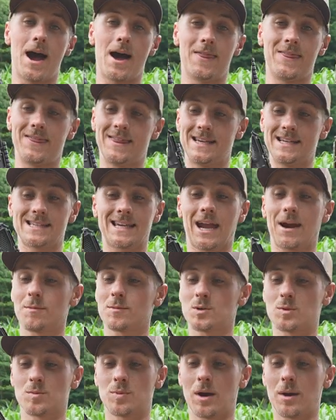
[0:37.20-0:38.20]
These
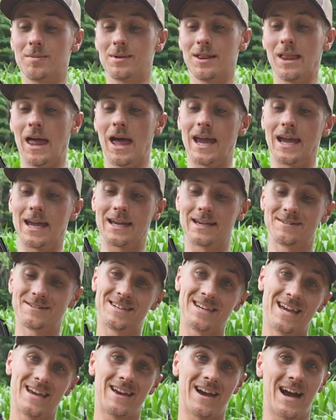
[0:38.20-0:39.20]
cameras are probably like,
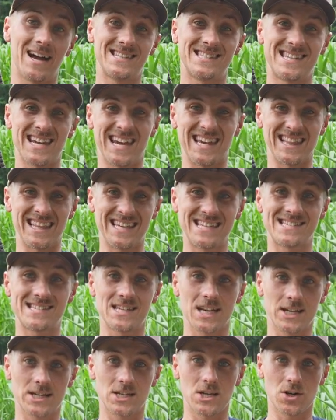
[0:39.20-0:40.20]
I'd say at least
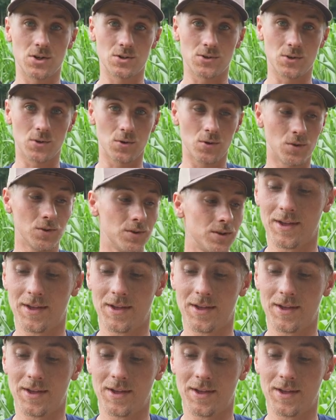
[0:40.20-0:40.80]
6 years old.